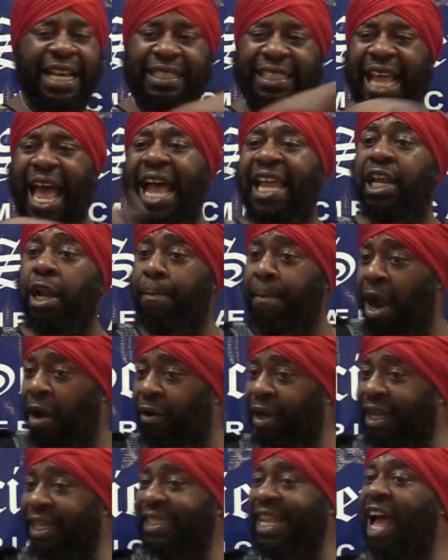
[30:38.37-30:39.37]
Italian
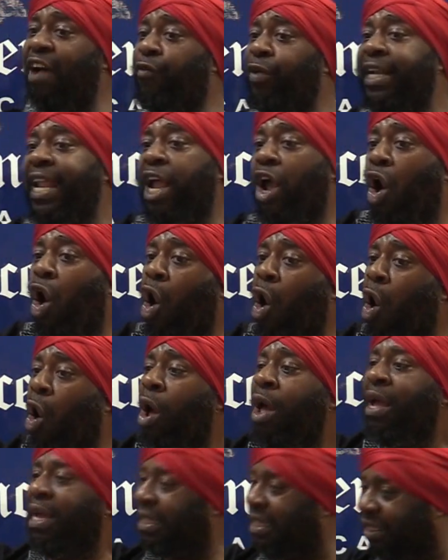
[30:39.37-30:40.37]
Americans have what they call
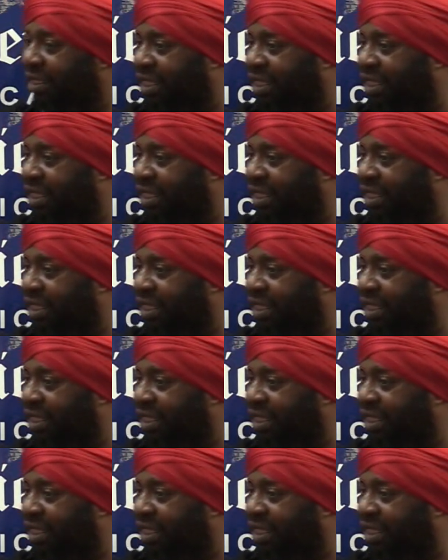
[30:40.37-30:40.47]
the